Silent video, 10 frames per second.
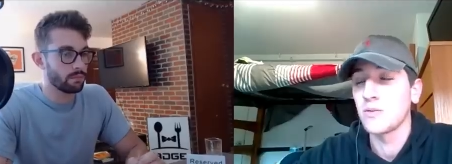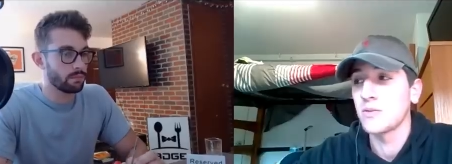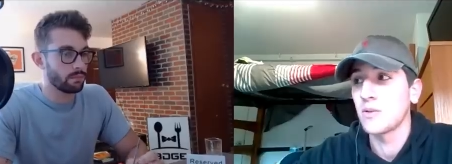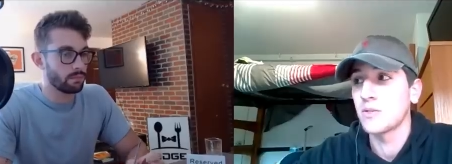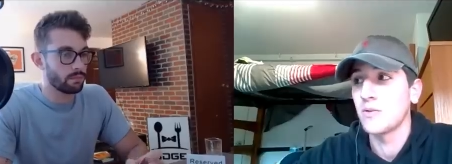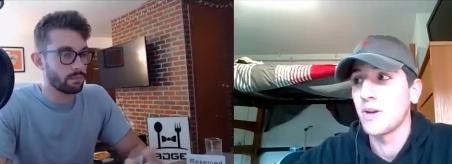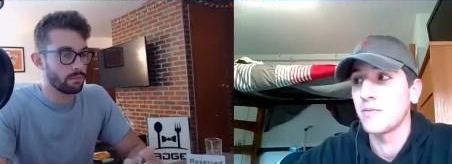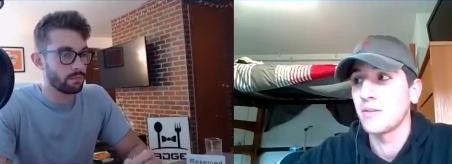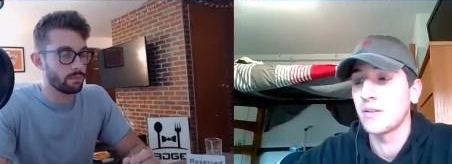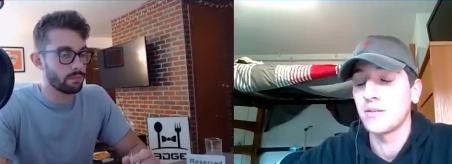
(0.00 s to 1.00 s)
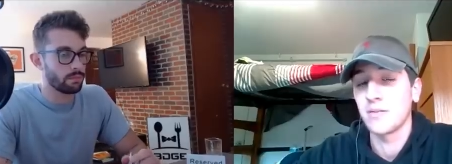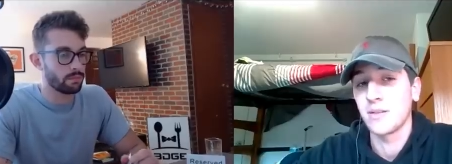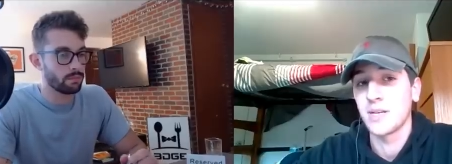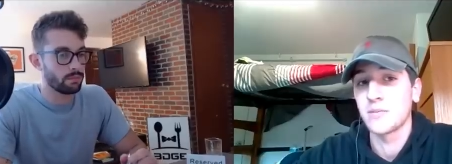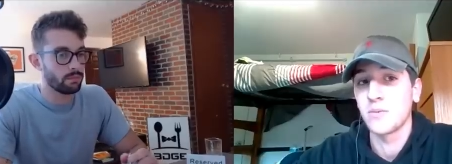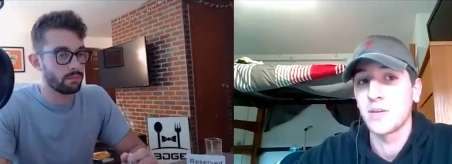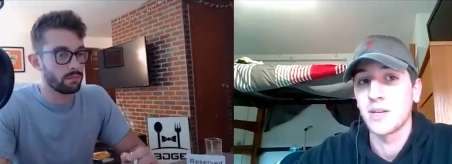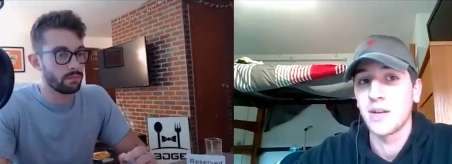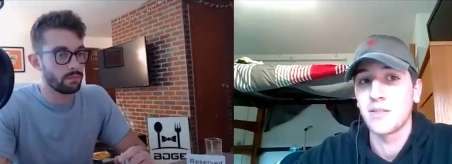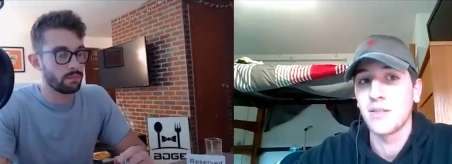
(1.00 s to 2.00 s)
Speaker 1: used all too heavily last
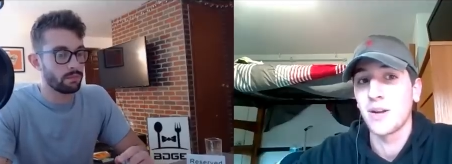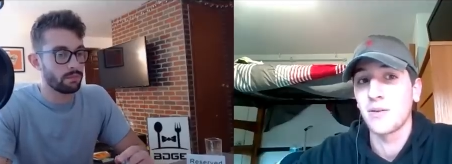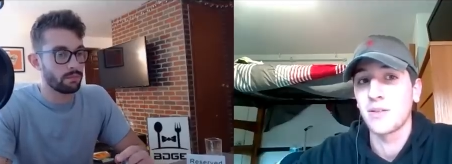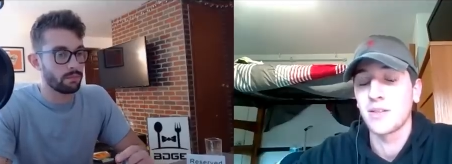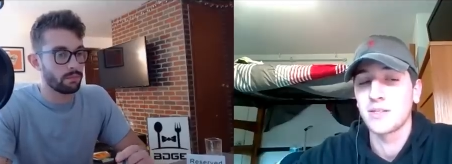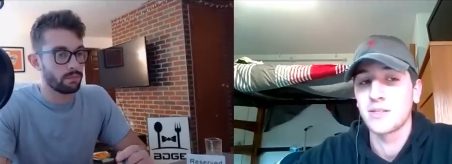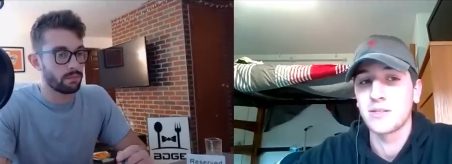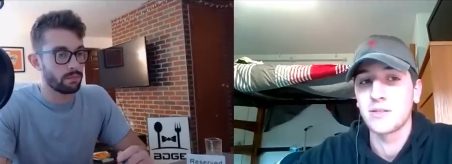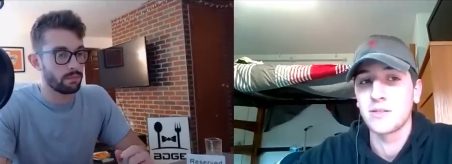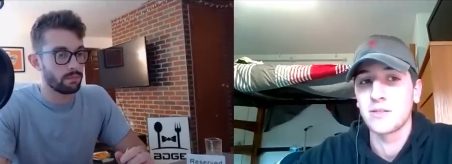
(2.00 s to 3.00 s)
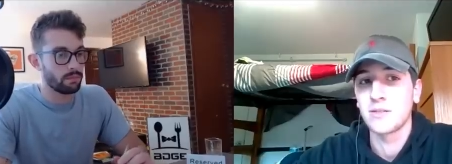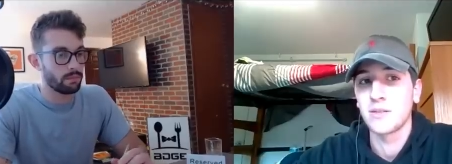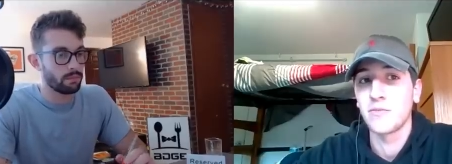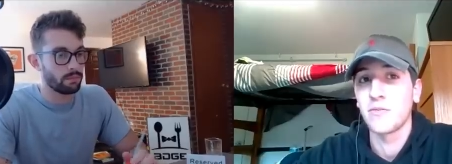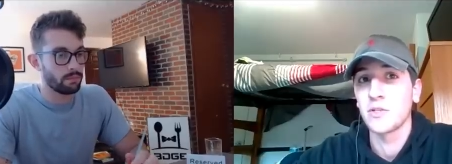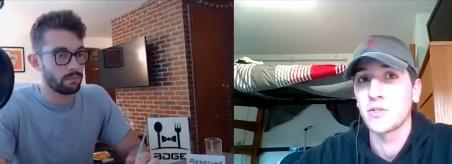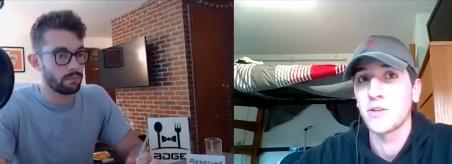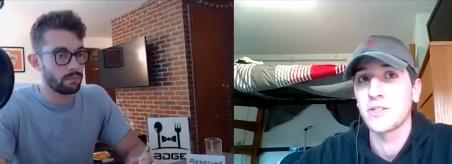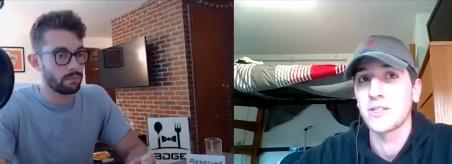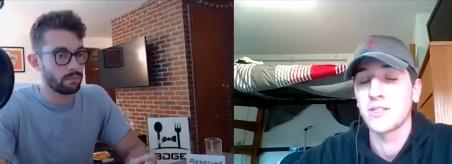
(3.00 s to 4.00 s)
week, and I, I don't think that's a far
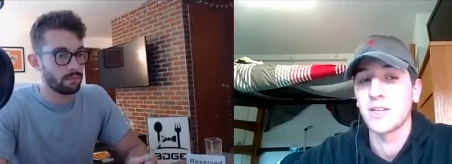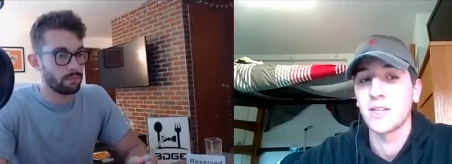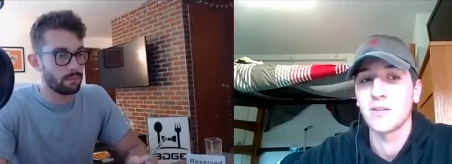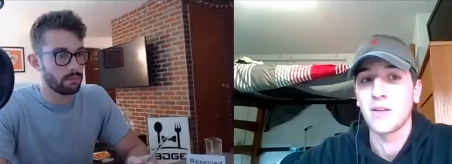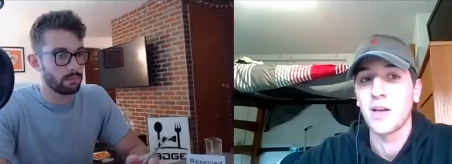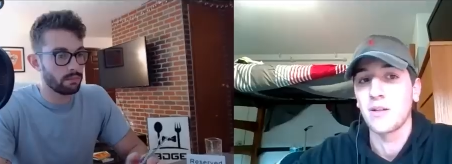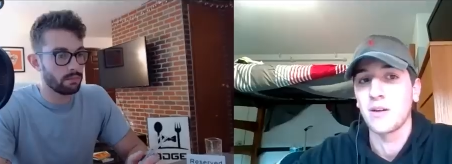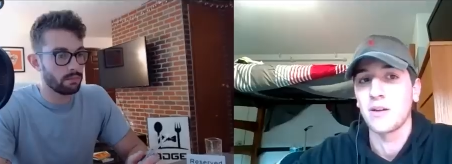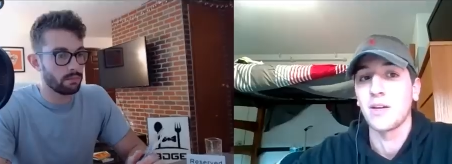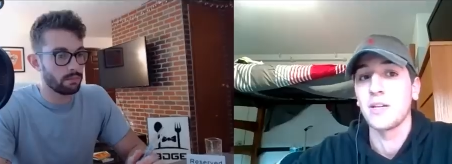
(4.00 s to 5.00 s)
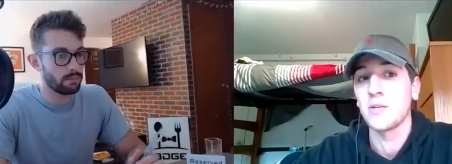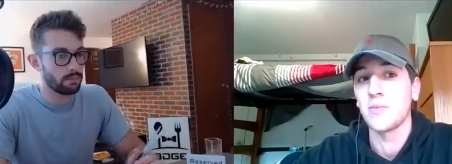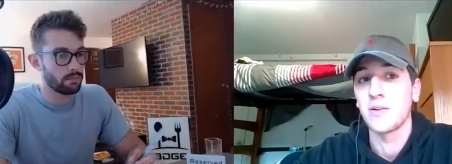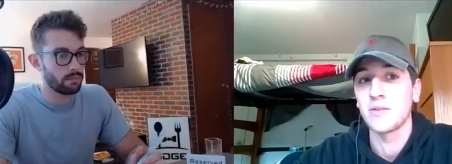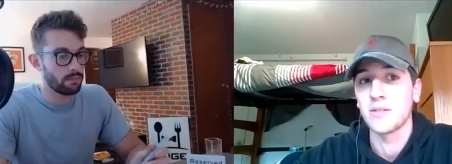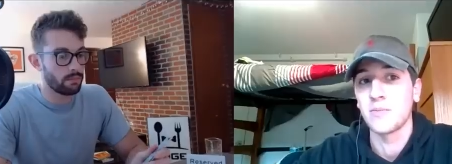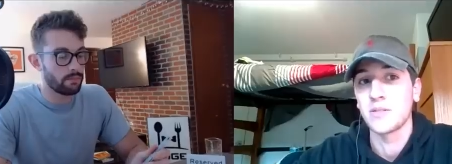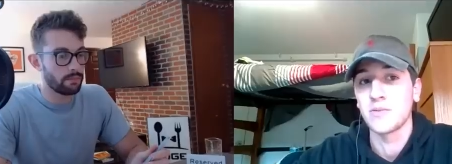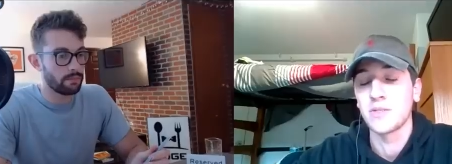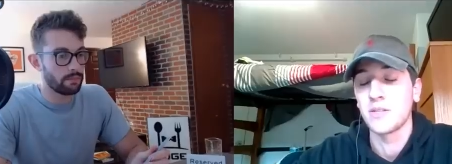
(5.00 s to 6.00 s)
stretch to say that uh, AJ Brown is their
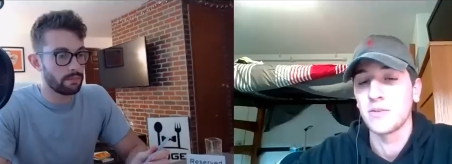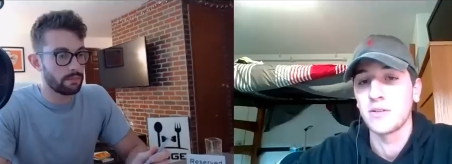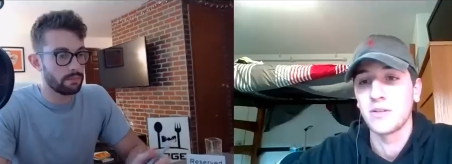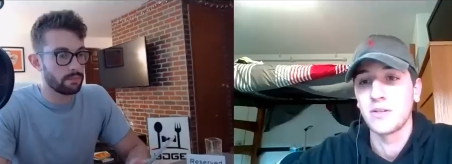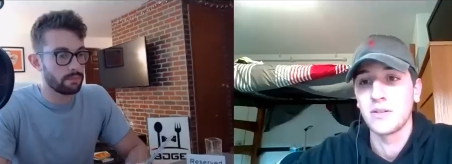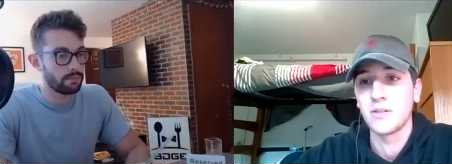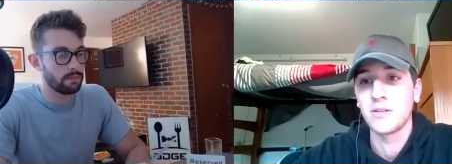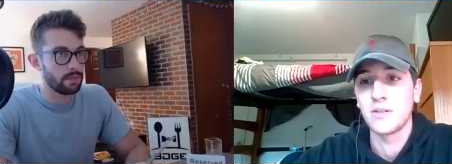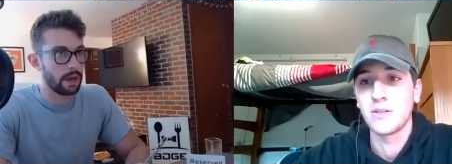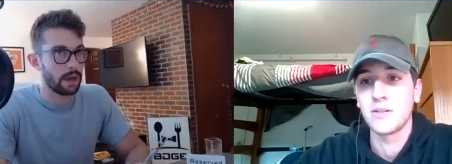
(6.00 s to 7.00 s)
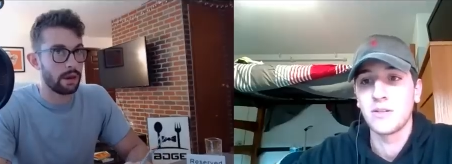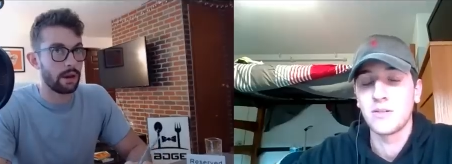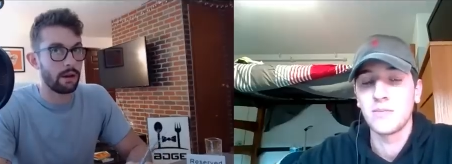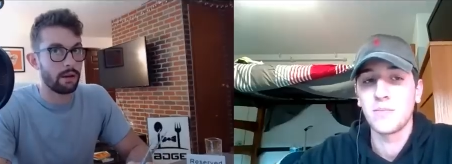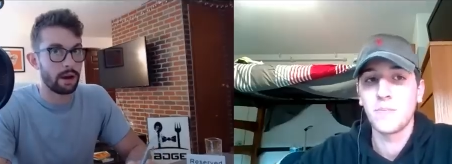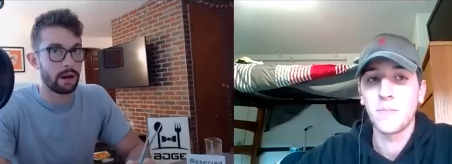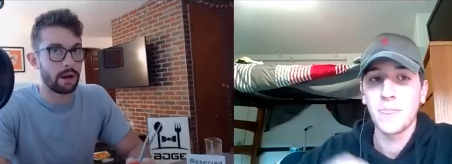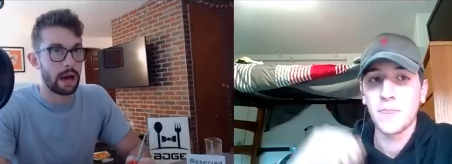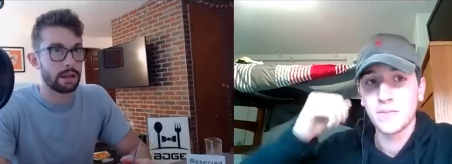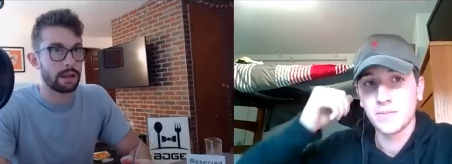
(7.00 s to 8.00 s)
best
Speaker 2: receiver. Yeah, no, uh,
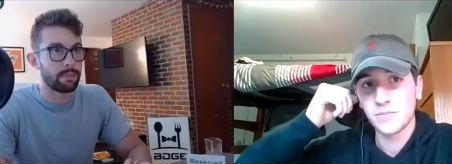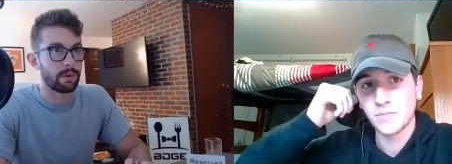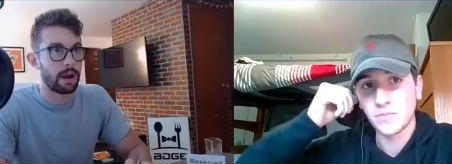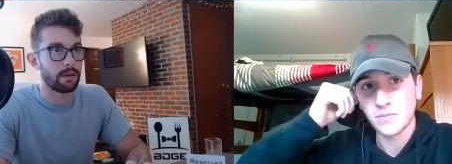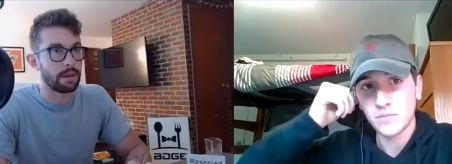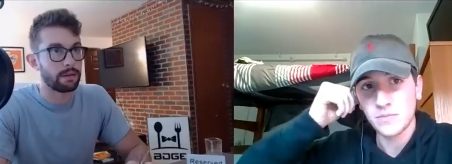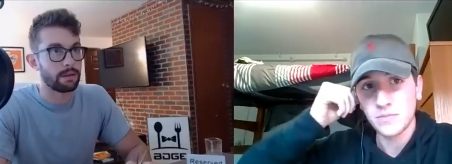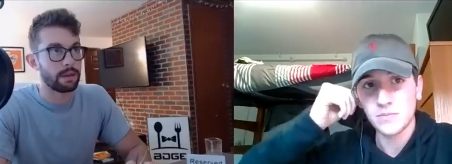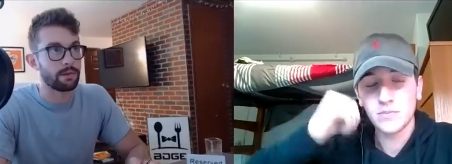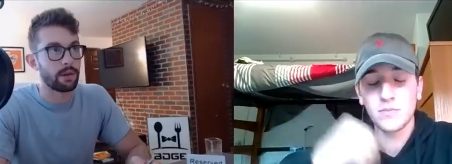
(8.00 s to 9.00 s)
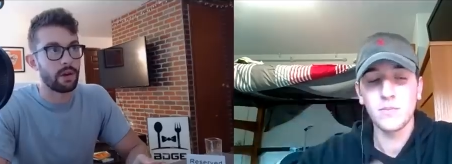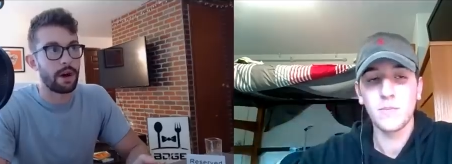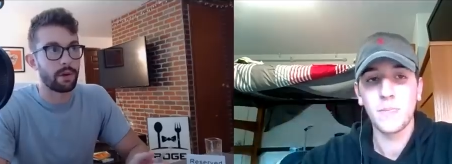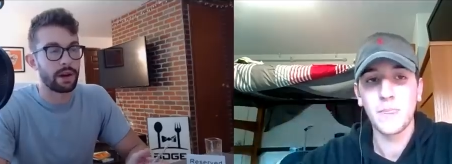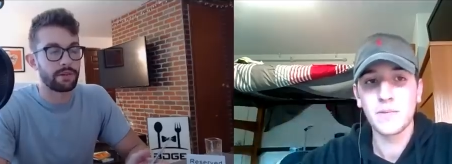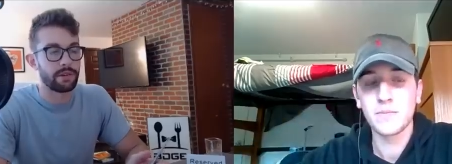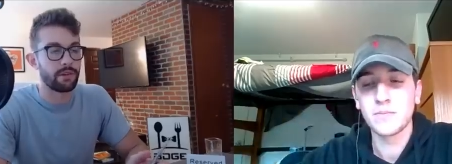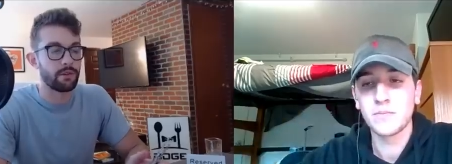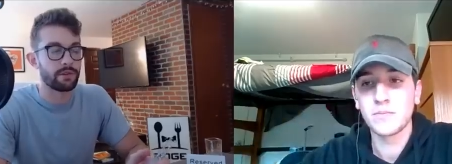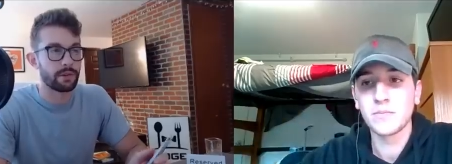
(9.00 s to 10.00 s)
I like Brown. It's he was also operating as a
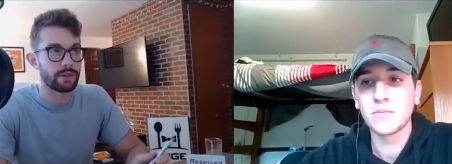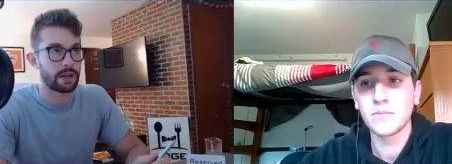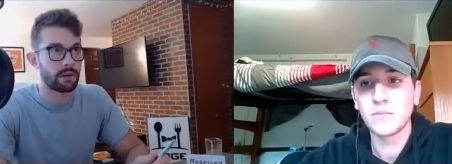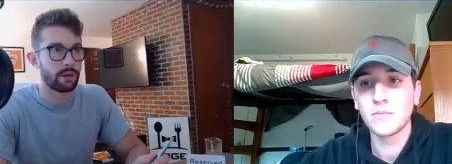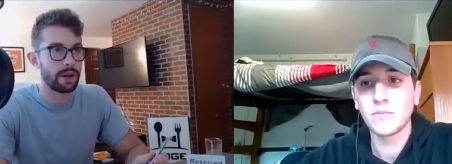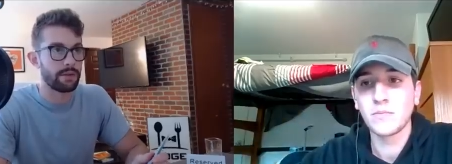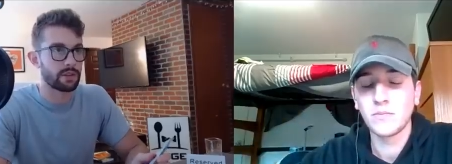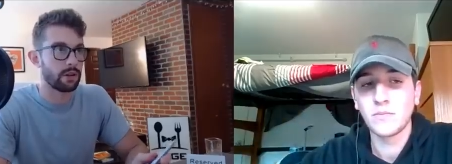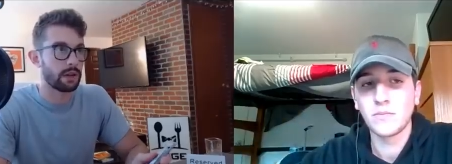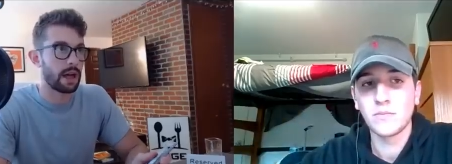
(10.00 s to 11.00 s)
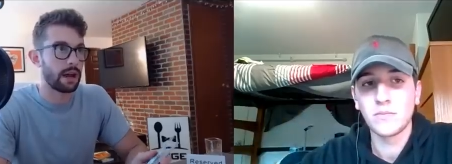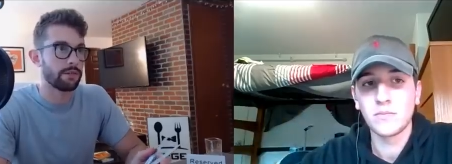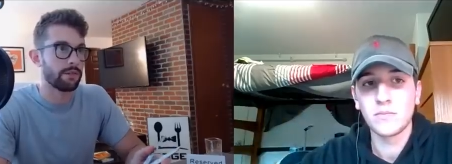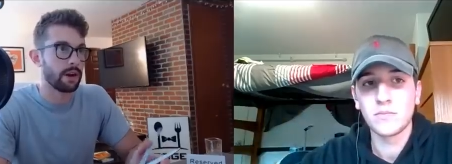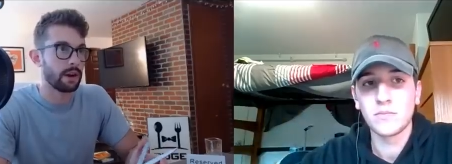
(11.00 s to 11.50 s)
two, so it's like Corey Davis saw a lot of uh,